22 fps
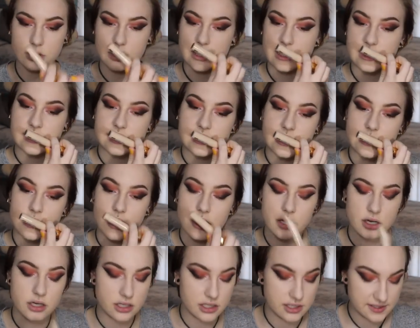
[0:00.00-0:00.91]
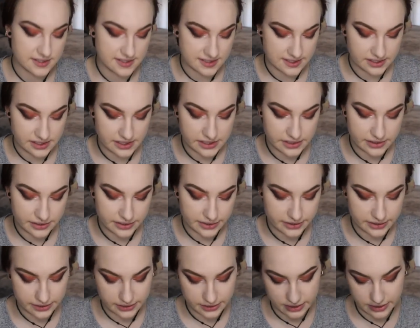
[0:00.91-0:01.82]
Estee Lauder concealer
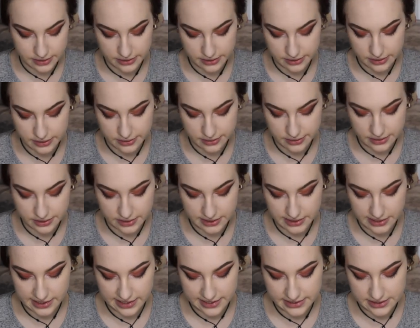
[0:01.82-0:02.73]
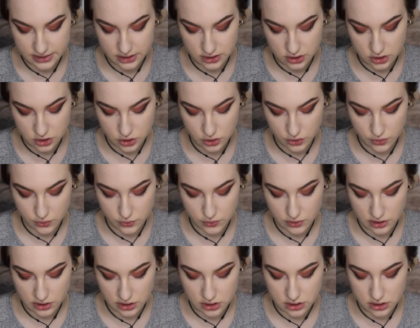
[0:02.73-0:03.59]
in Light Cool.